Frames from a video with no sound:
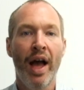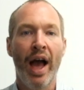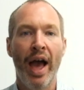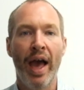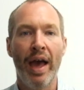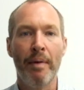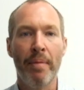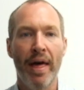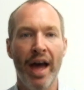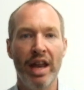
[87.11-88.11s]
And
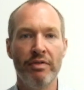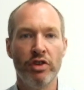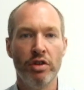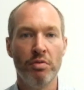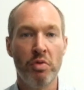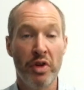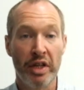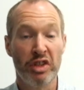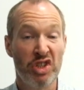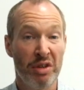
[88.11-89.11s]
if you
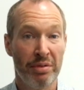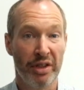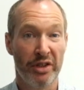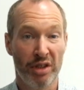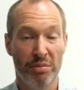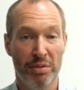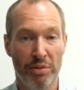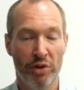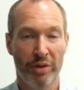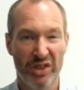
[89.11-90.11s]
think that typically you're going to be
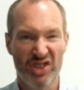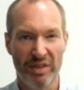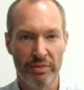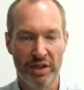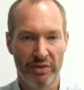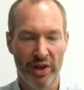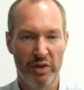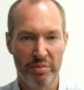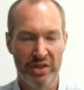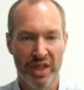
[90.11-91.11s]
borrowing
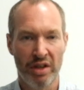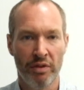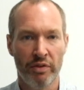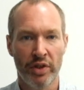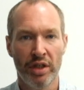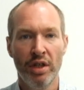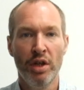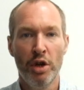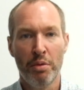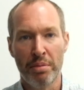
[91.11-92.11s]
75% of the
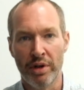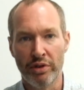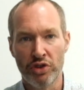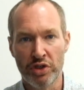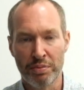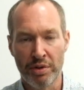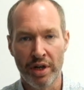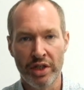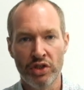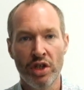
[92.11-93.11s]
purchase
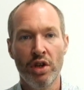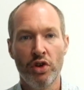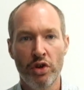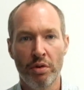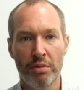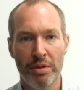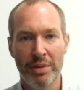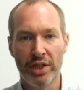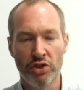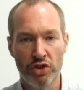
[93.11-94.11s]
price, you want to be
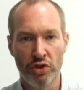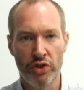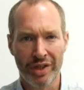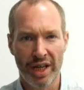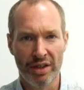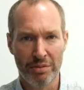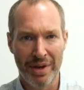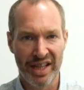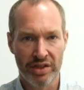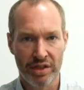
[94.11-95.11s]
making sure you're getting the
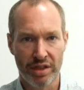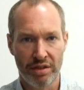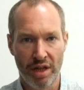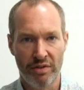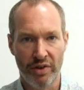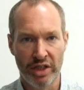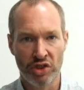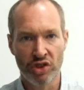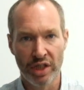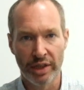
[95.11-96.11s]
best
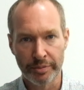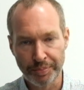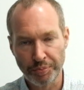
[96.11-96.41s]
advice there.